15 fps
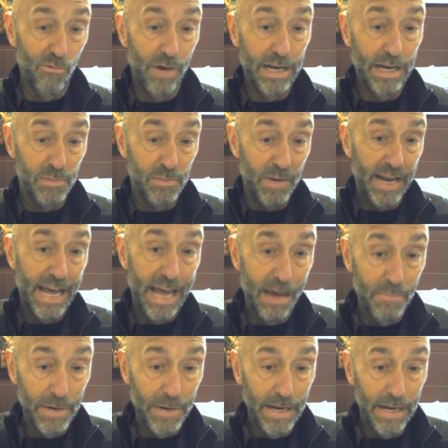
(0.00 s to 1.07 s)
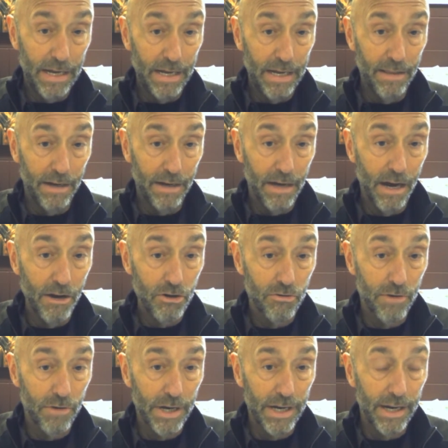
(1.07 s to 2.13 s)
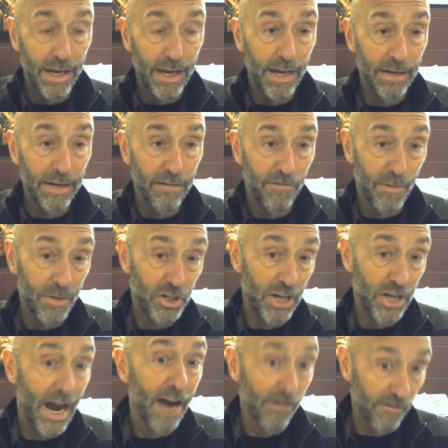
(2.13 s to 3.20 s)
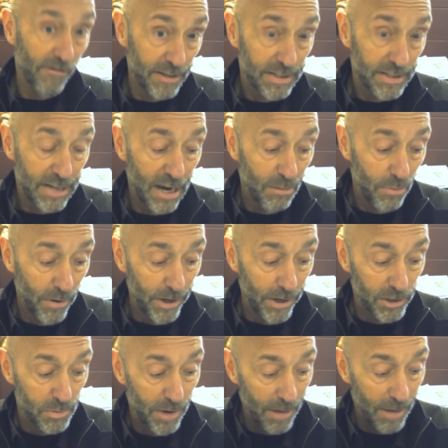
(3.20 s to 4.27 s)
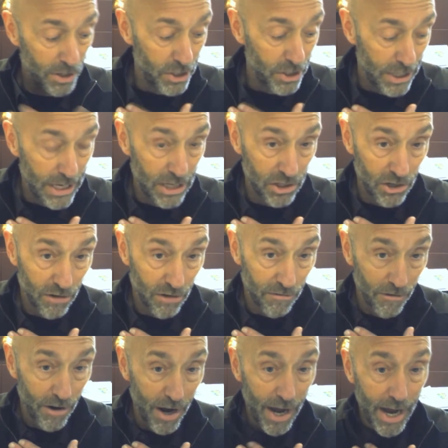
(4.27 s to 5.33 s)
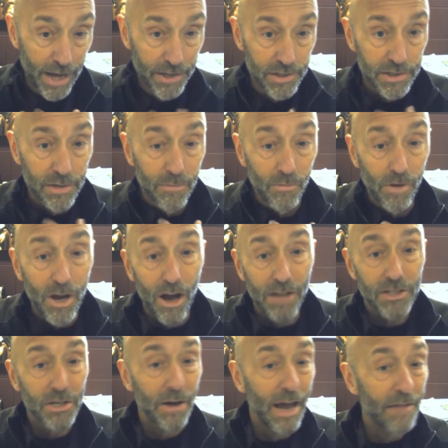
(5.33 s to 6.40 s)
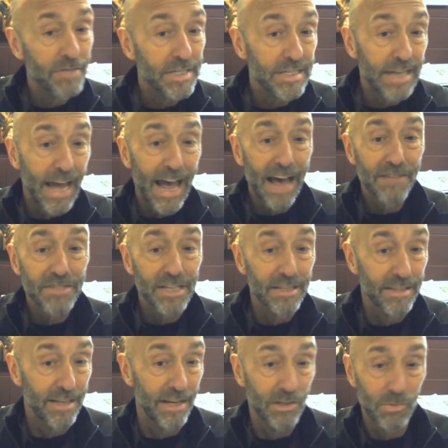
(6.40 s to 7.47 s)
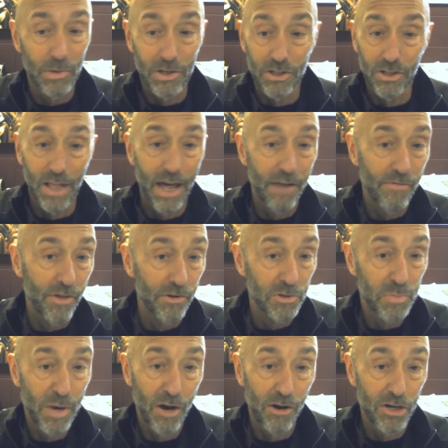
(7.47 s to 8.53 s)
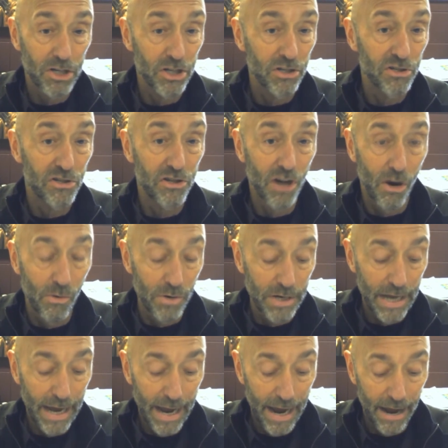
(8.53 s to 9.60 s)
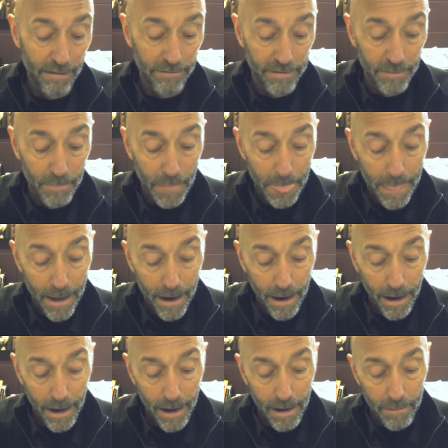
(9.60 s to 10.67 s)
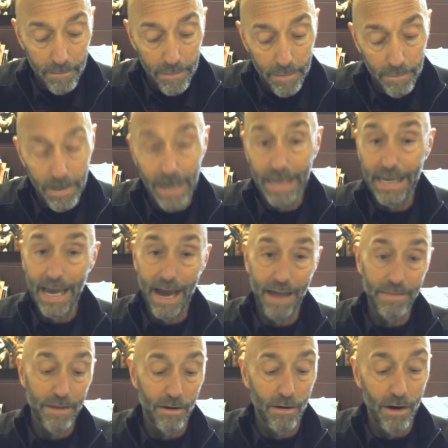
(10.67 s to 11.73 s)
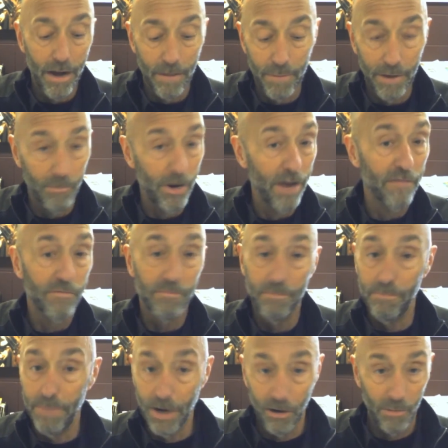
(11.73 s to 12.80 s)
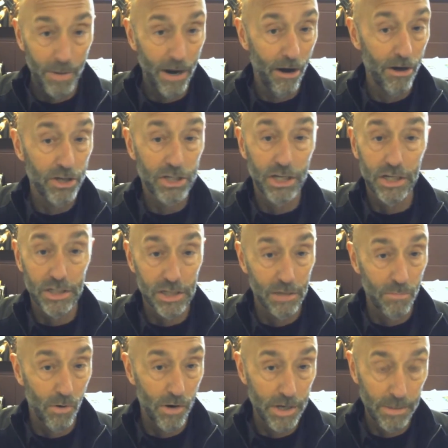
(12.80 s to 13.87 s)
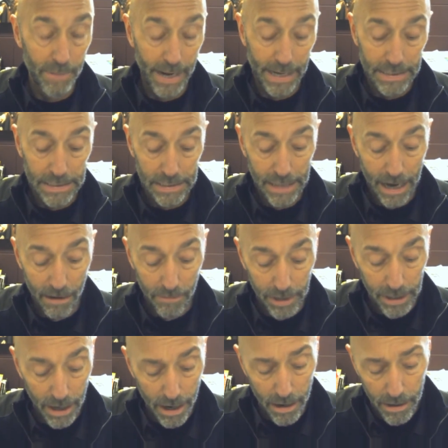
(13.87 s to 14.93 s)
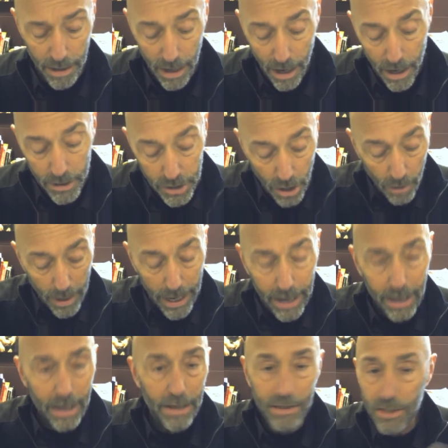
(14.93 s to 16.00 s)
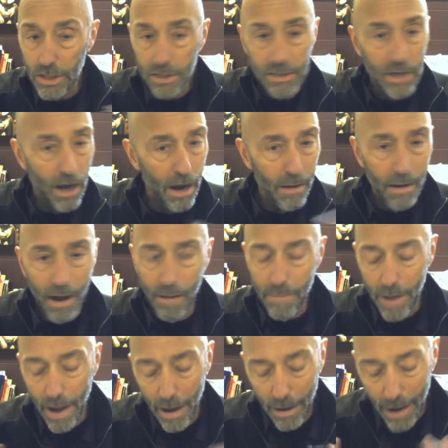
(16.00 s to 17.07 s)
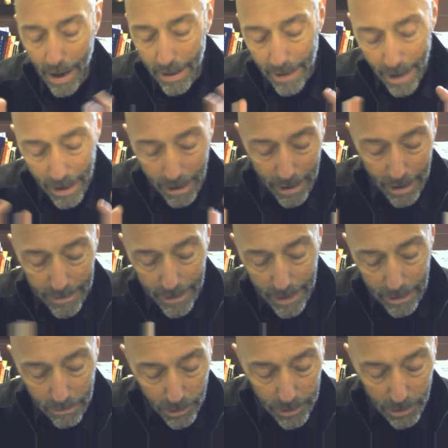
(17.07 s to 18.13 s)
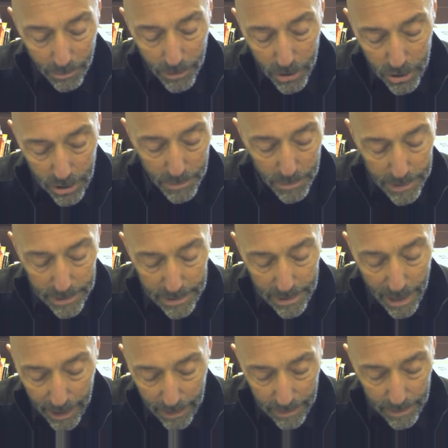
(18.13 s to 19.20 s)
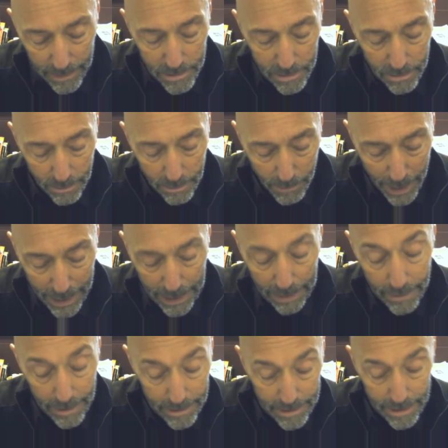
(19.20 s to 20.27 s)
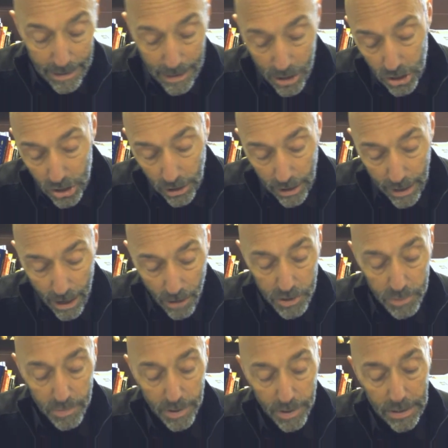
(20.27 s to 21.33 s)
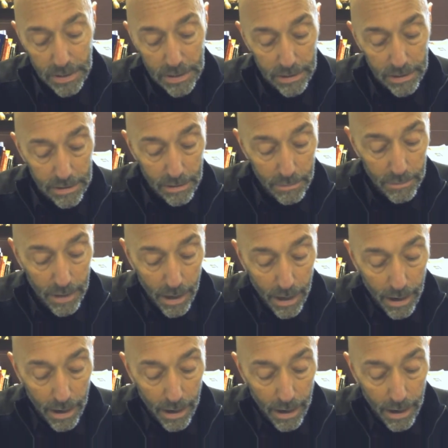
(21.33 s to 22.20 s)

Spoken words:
what has been happening in the country. And from a geography standpoint, it's probably much easier for us. We also have staffs and things, which a lot of those parishes don't have. But again, but we have bigger parishes and more demands in that regard. So it's just, I think what the bishop is saying in this, making these initial announcements and some